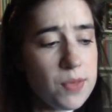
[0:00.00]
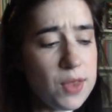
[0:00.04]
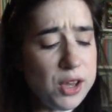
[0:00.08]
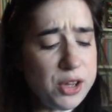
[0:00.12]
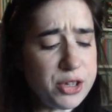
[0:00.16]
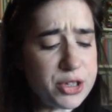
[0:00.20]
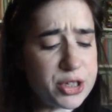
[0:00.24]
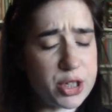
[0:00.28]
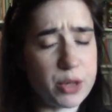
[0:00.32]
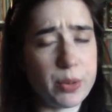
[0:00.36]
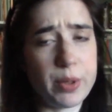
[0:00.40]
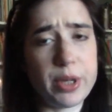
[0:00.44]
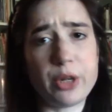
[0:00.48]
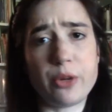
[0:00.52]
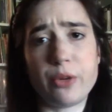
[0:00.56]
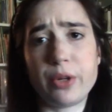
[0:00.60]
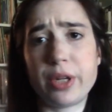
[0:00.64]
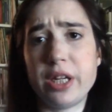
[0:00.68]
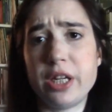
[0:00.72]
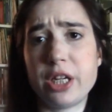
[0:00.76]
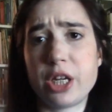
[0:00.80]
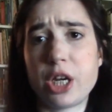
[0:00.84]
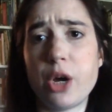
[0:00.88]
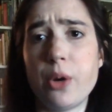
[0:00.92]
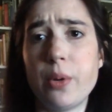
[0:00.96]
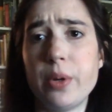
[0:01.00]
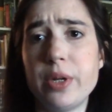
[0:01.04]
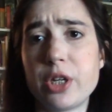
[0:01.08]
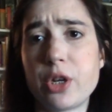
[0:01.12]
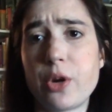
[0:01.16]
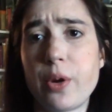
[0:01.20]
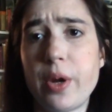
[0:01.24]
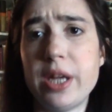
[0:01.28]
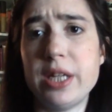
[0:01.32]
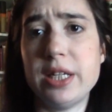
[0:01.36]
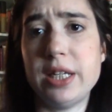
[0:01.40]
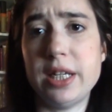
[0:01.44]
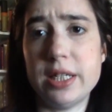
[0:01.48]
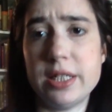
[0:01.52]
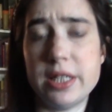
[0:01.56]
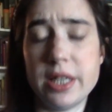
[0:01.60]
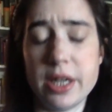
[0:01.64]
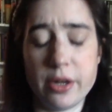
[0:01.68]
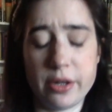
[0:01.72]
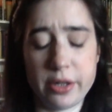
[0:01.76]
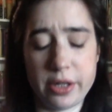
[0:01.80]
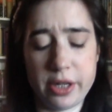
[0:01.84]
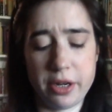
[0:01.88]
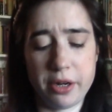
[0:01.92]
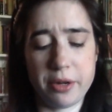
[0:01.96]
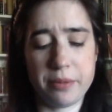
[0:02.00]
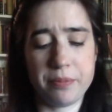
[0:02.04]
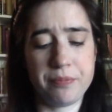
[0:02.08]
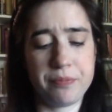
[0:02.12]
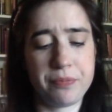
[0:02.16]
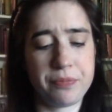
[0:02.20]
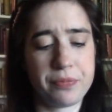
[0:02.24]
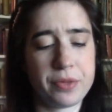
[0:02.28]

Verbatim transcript: so we don't need to go into great detail here.